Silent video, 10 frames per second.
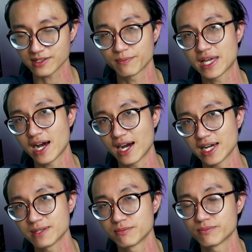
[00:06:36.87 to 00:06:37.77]

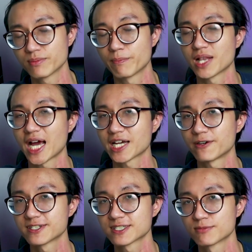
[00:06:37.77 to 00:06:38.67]
behind applying all
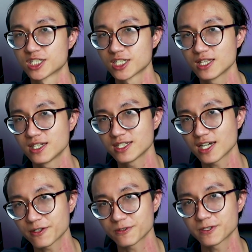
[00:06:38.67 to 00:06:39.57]
these machine learning
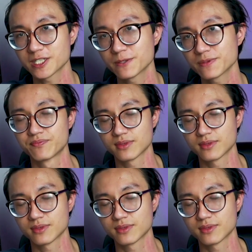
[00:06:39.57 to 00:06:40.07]
algorithms.